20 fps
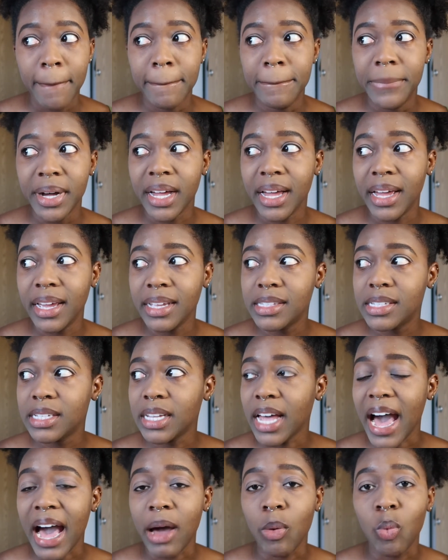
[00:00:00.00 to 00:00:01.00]
but
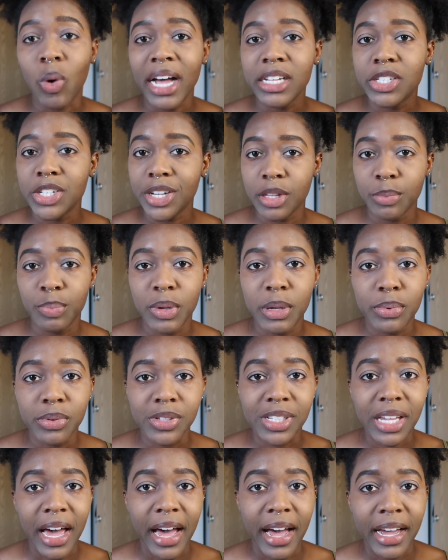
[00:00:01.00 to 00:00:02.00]
I watch other
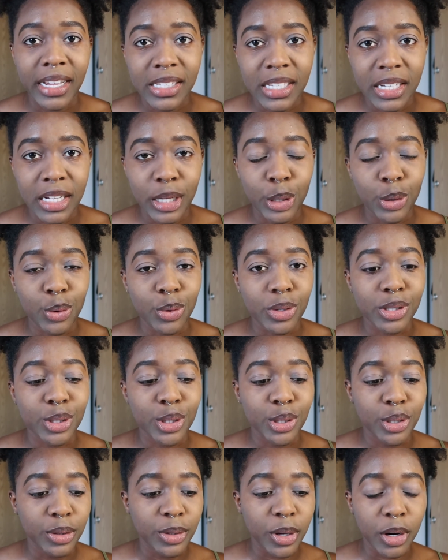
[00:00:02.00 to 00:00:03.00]
people's content in order
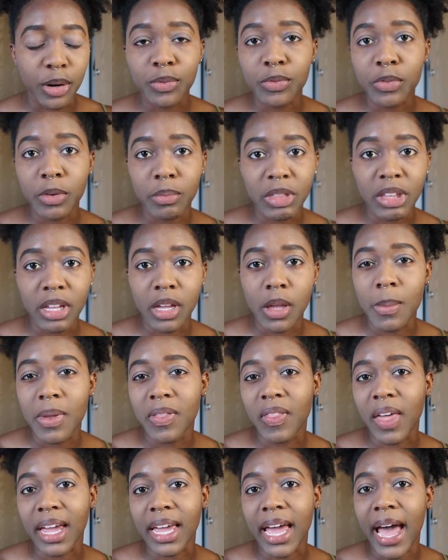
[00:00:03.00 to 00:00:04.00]
to learn from them
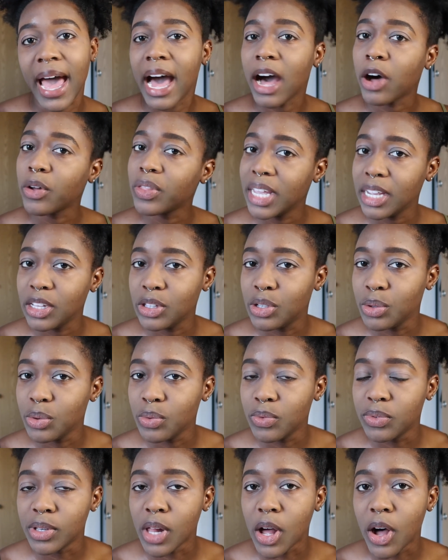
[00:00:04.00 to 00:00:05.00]
and like how they
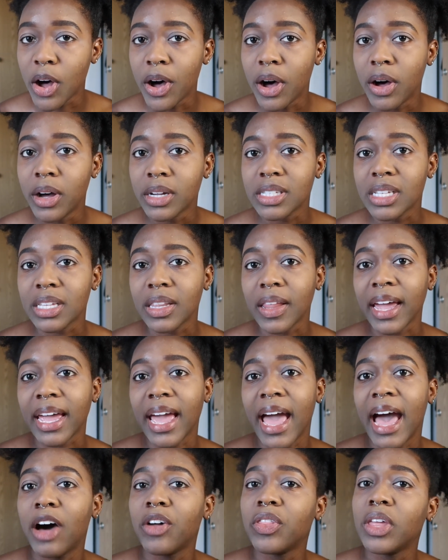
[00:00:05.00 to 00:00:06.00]
do vlogs and like
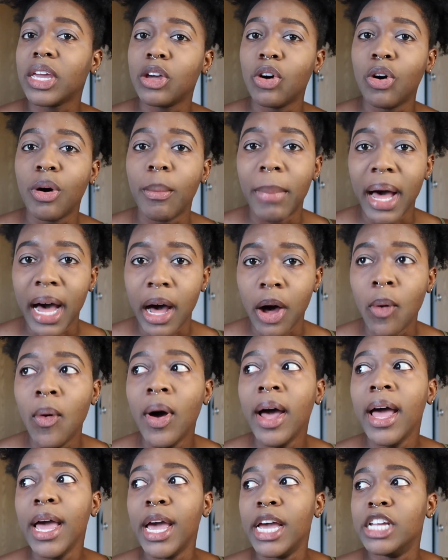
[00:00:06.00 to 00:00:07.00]
how they go about
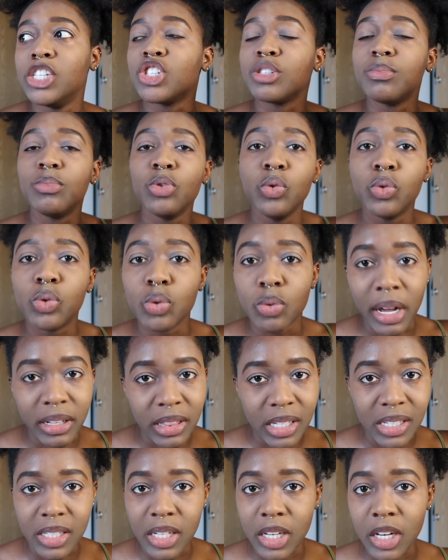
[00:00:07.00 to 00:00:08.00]
and just move
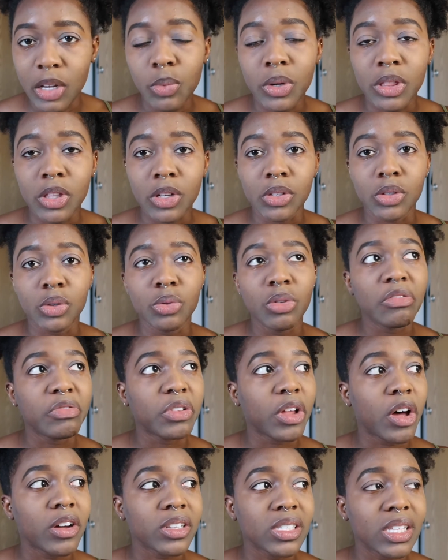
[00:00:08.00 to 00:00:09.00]
throughout the city when they're doing
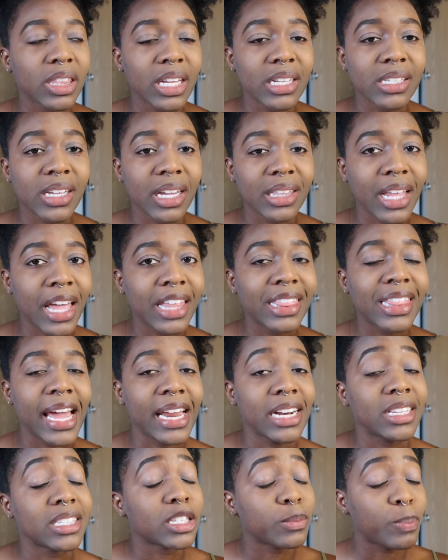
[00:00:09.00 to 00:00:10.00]
vlogs and things like that
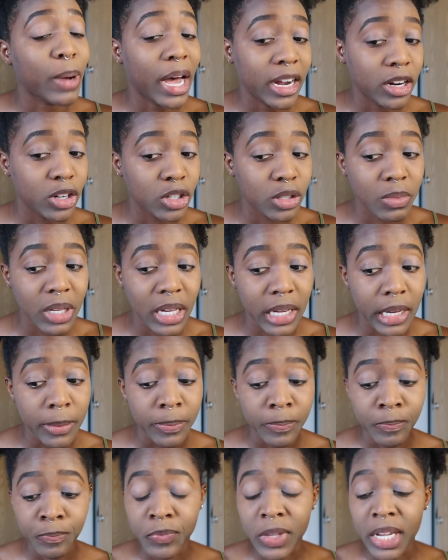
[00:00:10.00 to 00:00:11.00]
that inspires me
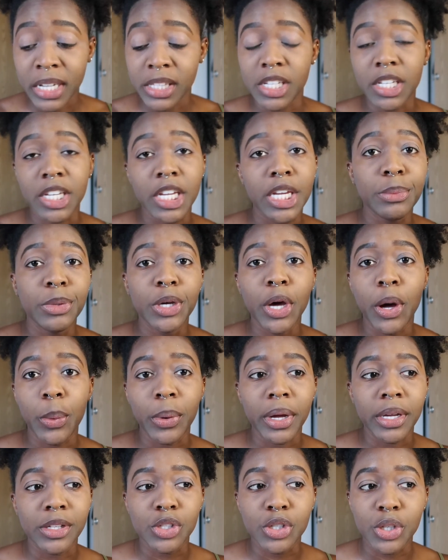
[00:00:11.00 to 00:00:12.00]
to keep
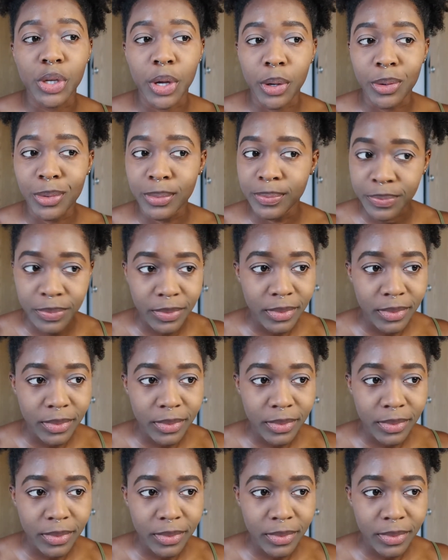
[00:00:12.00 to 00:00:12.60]
going so